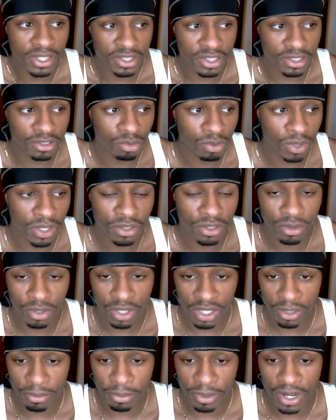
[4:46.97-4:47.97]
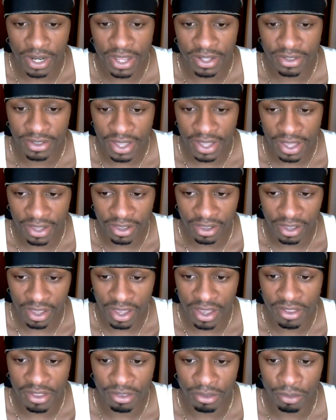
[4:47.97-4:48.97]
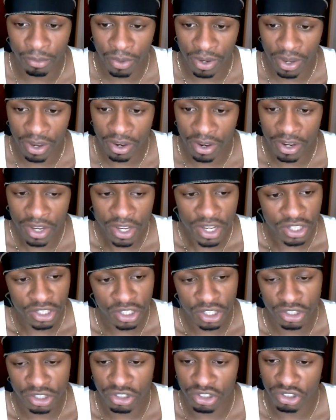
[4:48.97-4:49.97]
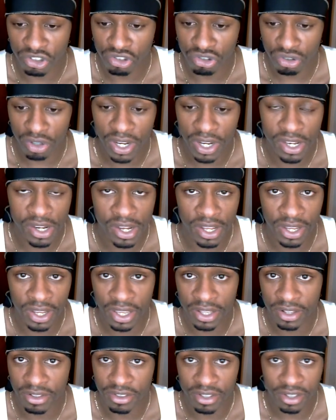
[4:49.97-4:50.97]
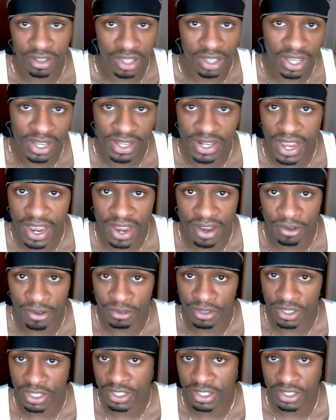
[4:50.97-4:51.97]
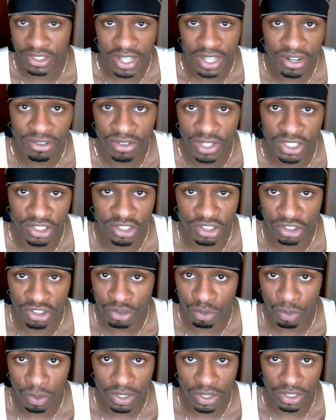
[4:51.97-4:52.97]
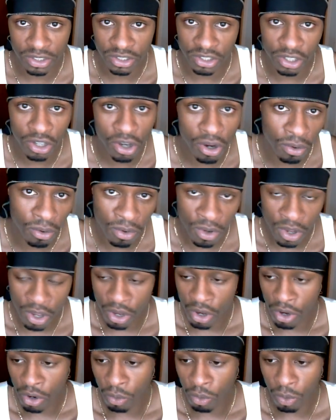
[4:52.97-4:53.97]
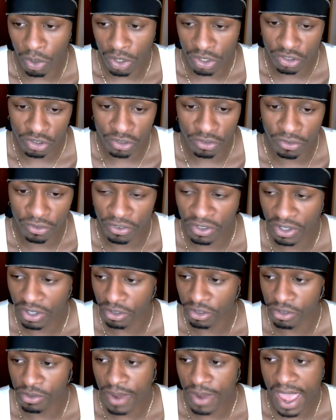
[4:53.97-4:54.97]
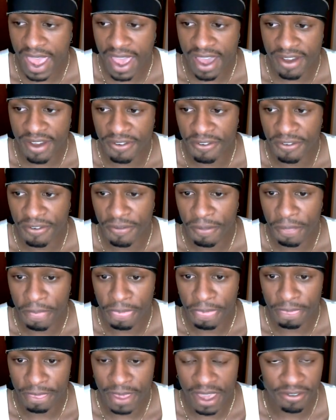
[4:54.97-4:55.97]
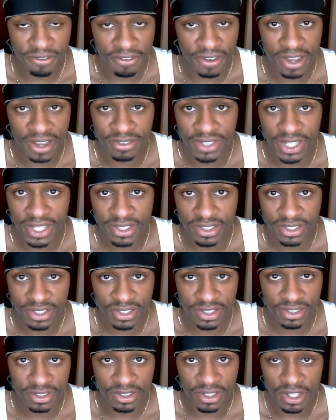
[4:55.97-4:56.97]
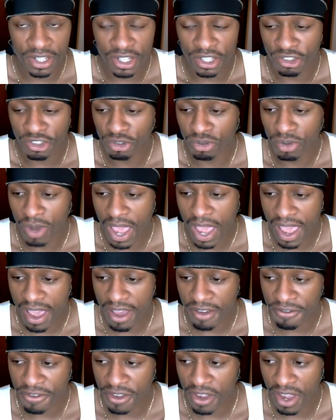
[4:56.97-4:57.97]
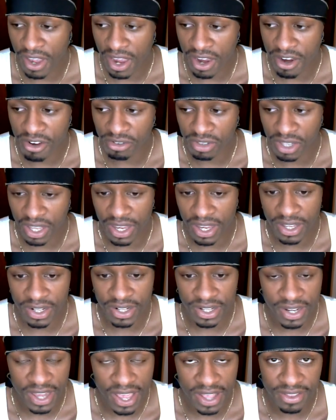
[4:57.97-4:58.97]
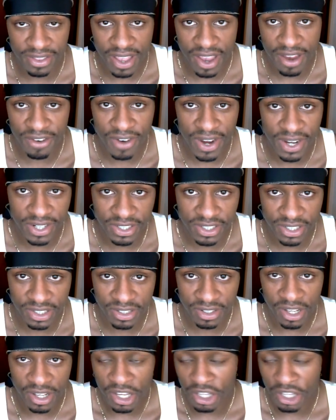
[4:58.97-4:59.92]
This way you keep it at that length where you're just training it to lay down in the direction you want it to go. Once you feel you have that foundation, you have your hair laying in that direction,